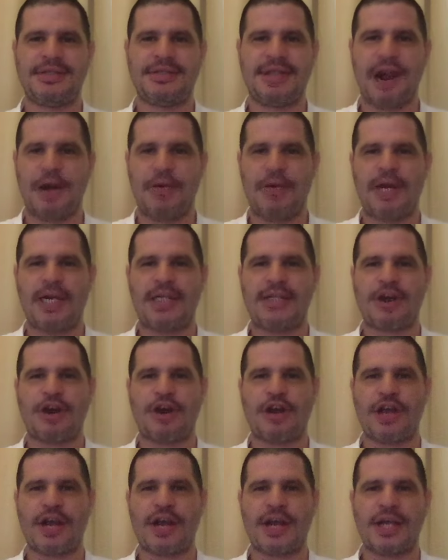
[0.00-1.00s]
They're already
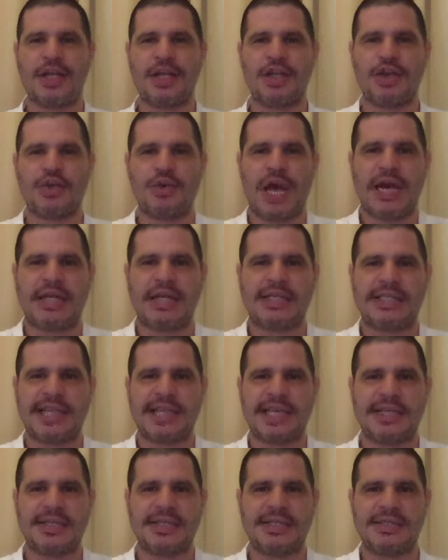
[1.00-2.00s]
targeting United
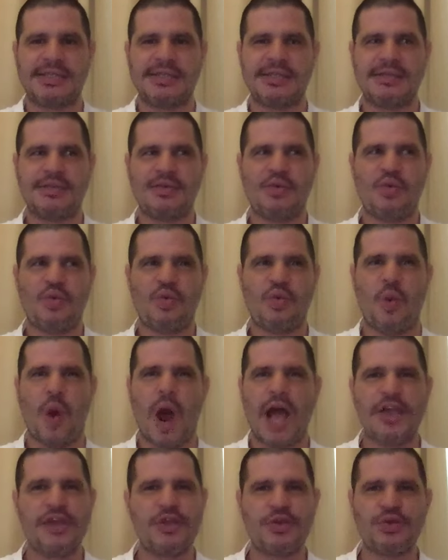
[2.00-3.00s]
States.
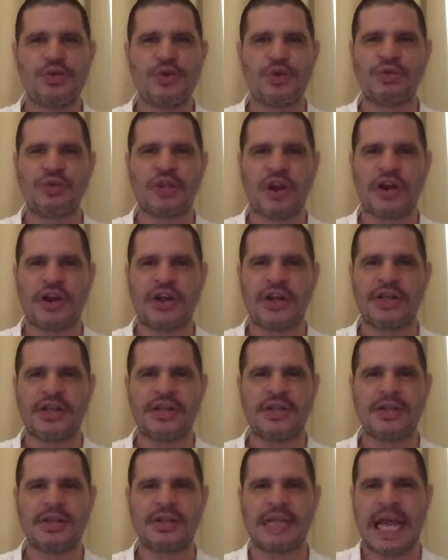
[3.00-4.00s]
Why you don't target
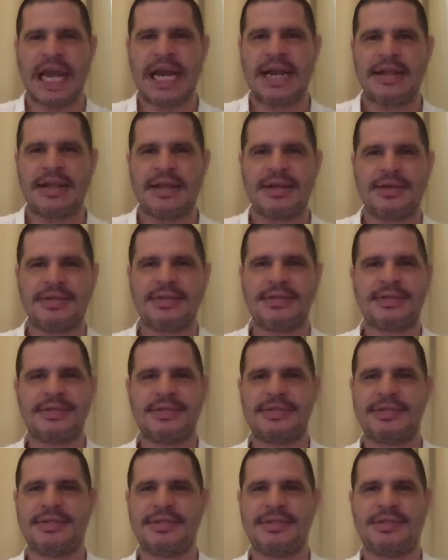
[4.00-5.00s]
Canada?
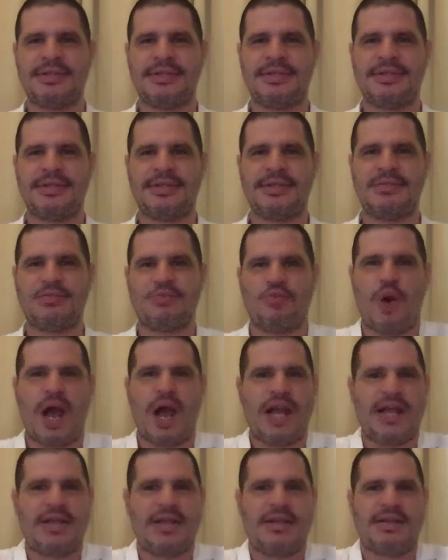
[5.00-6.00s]

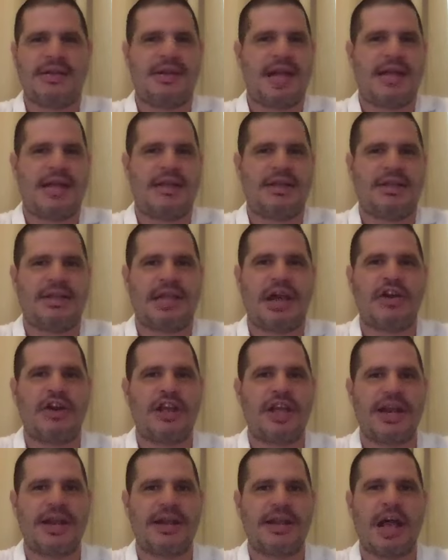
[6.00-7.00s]
Why not
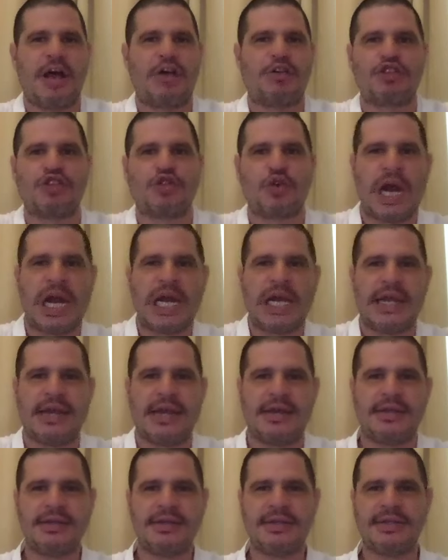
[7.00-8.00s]
target Australia?
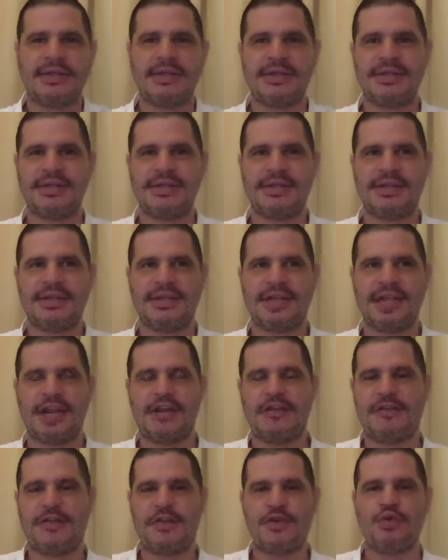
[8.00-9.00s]

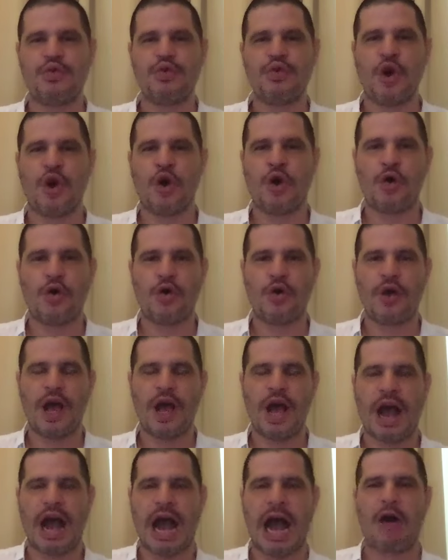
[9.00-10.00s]
If you know
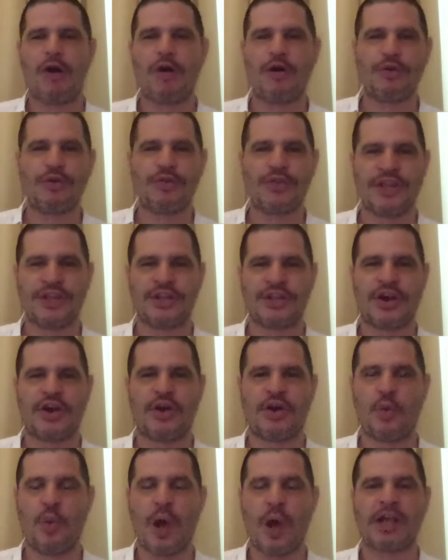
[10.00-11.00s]
how
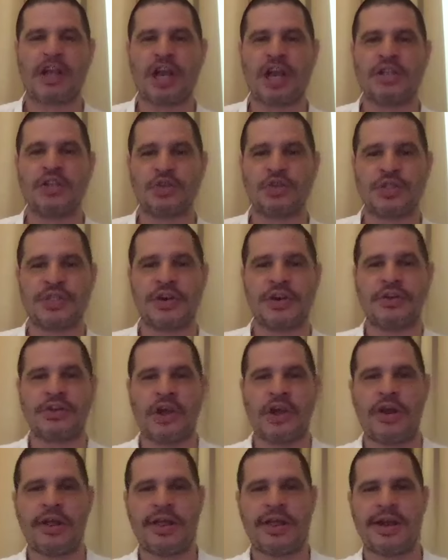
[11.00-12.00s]
what countries are
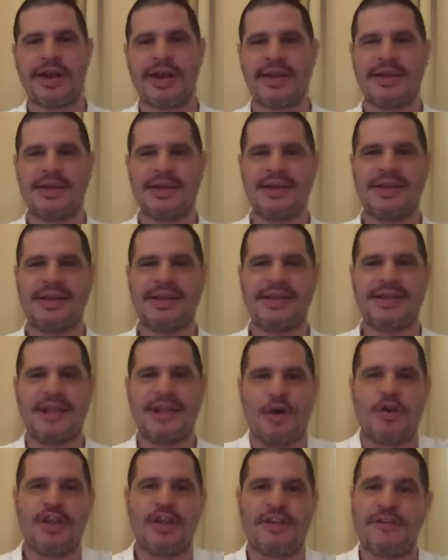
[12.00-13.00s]
targeting.
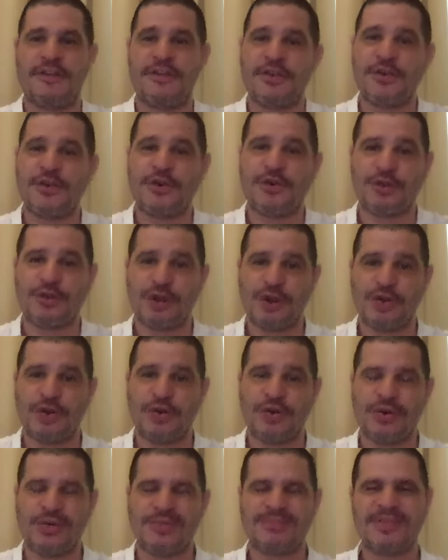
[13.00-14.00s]
Now, if you don't
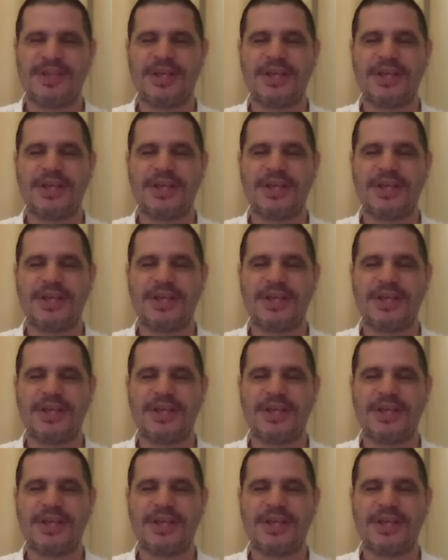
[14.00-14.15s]
know,